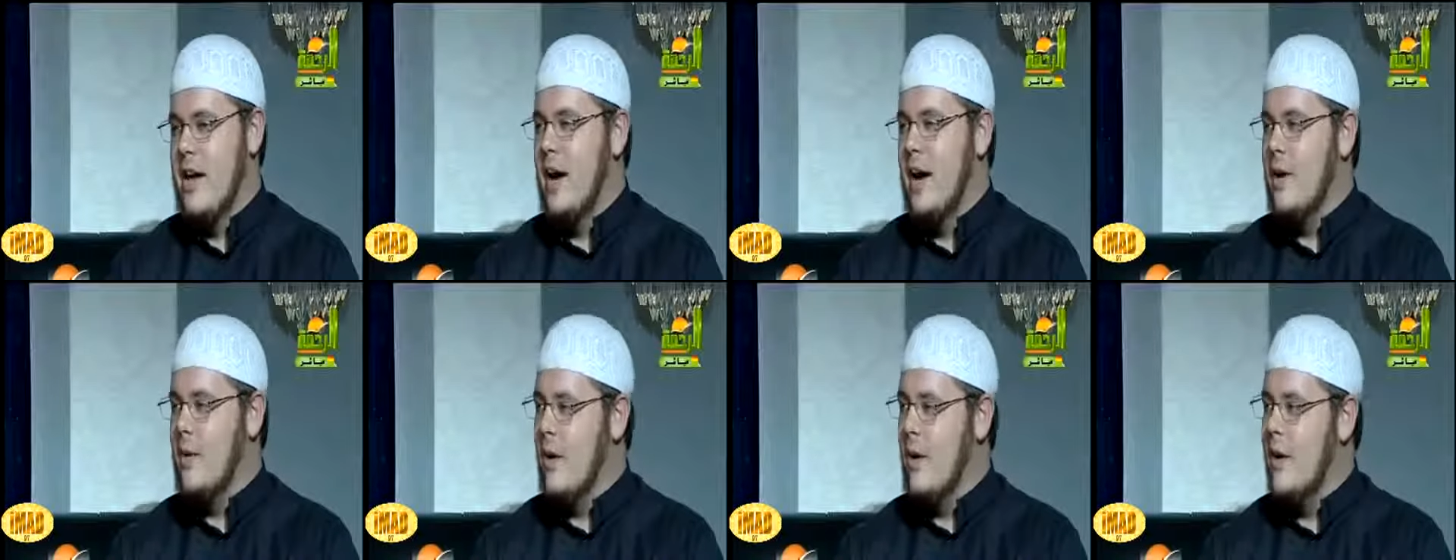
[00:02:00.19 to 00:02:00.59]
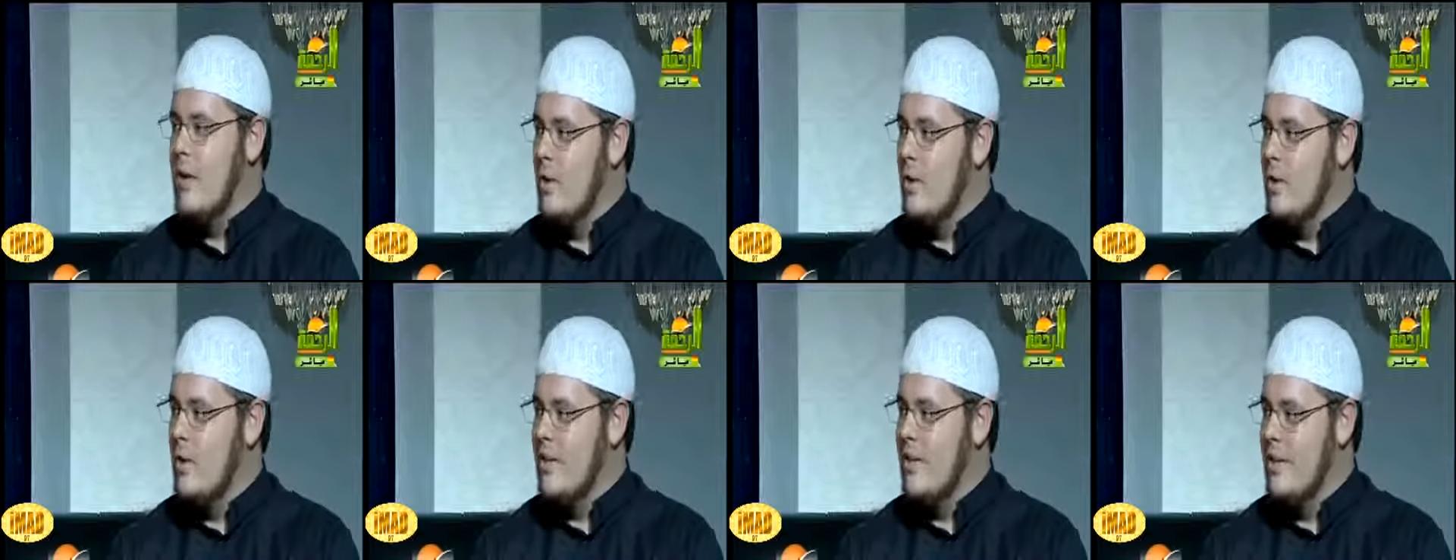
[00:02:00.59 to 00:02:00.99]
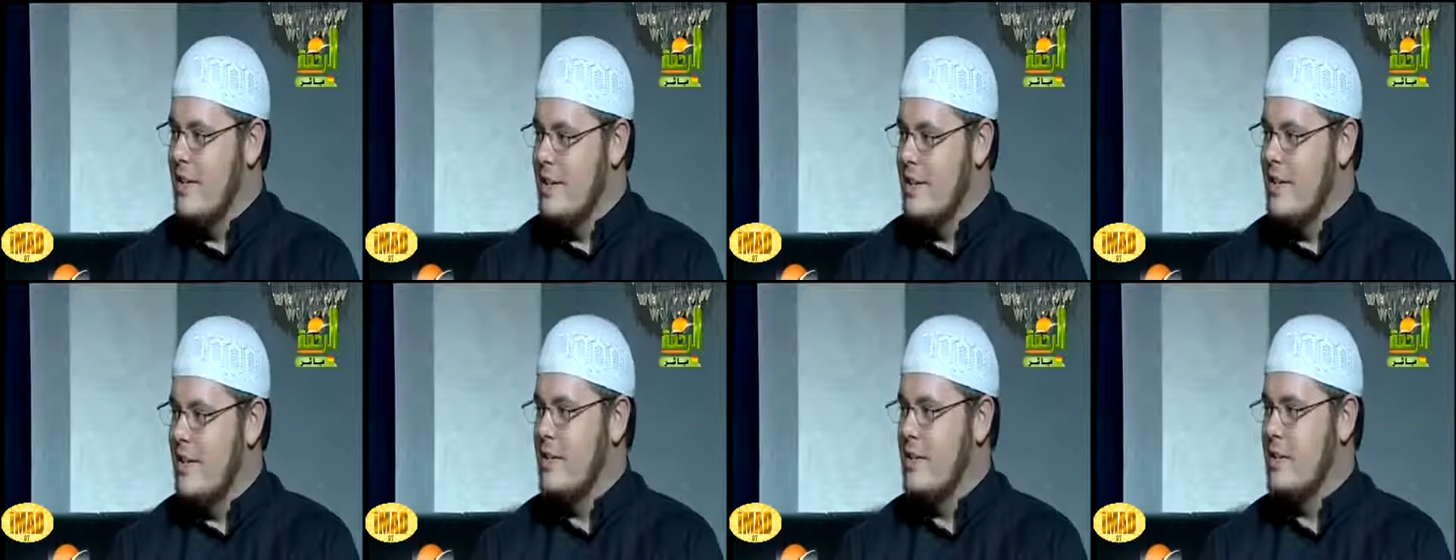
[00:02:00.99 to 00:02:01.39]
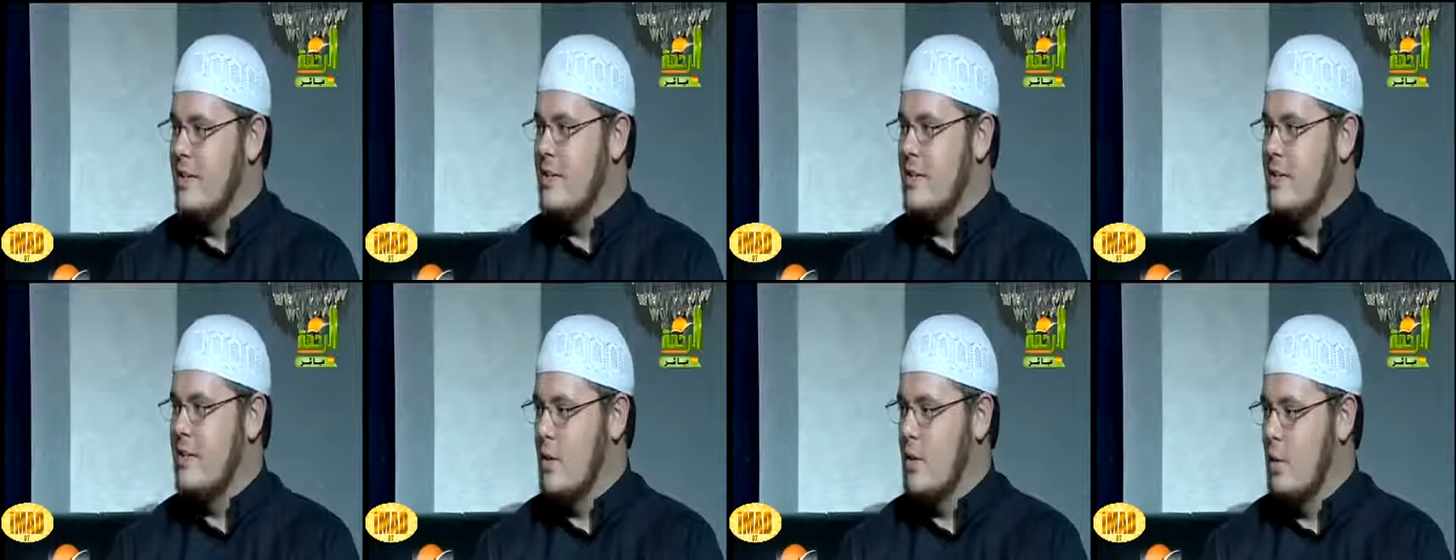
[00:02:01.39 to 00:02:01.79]
how do I know that this
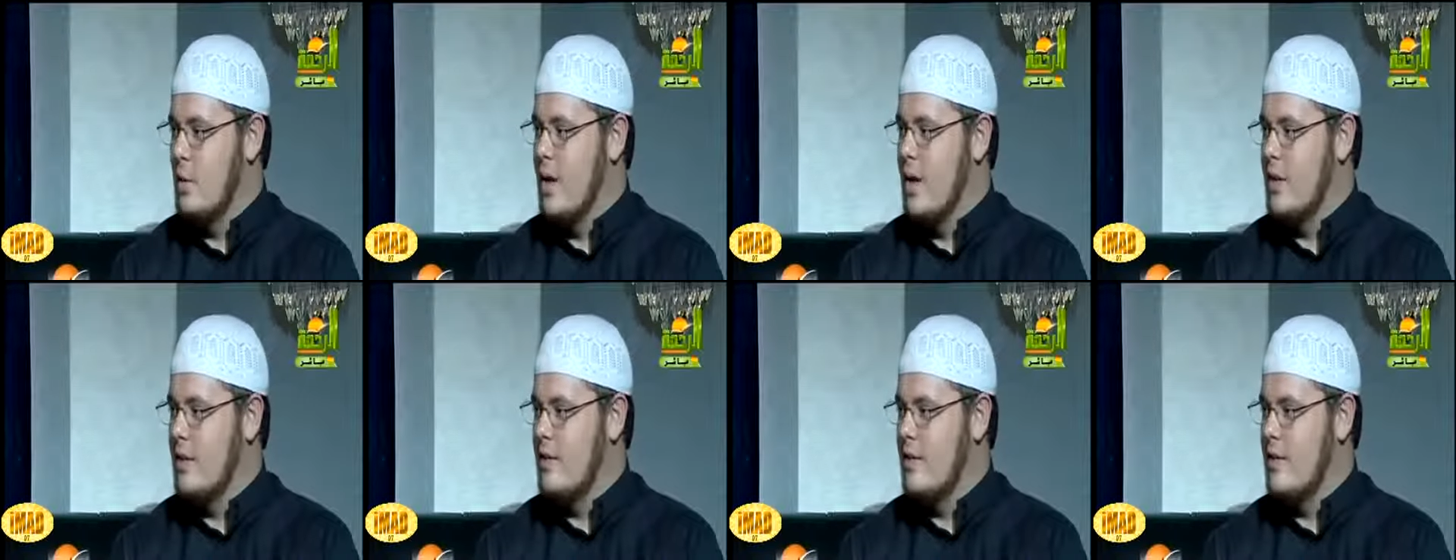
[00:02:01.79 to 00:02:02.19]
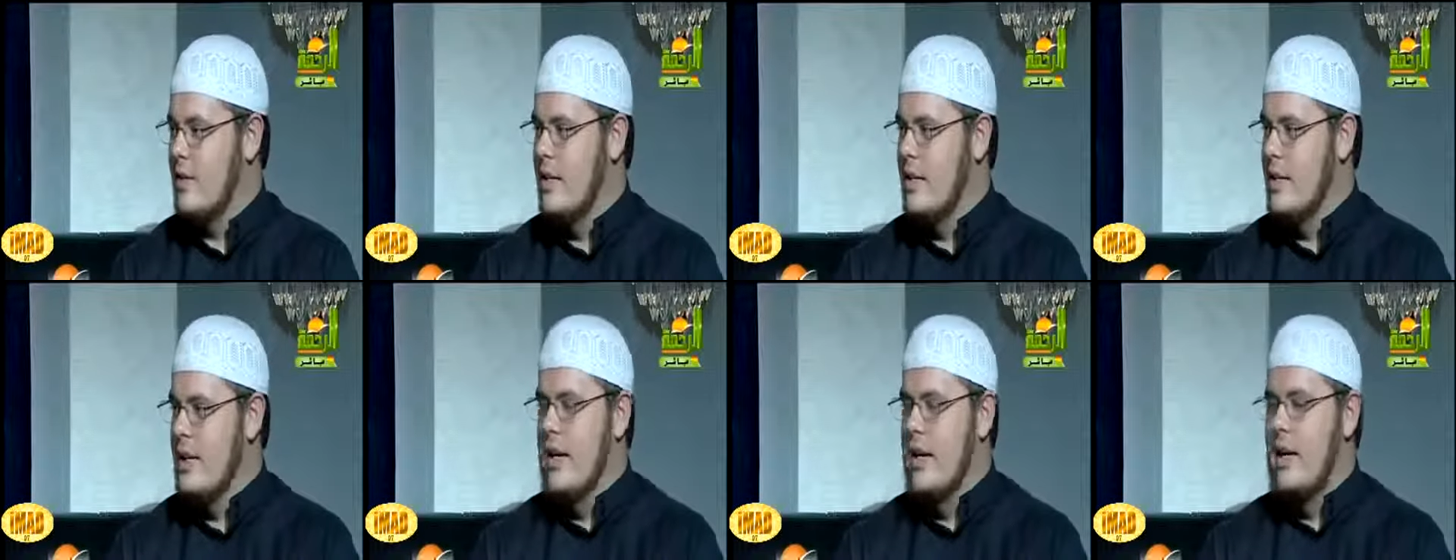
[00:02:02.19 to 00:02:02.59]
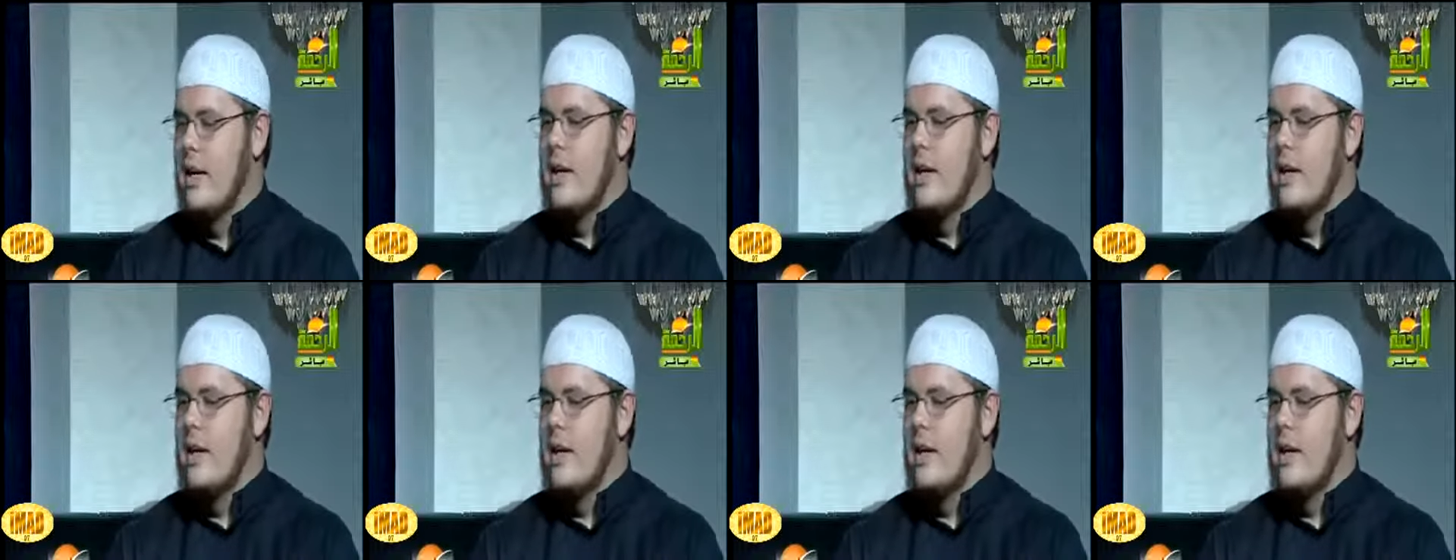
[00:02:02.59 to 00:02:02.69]
is correct?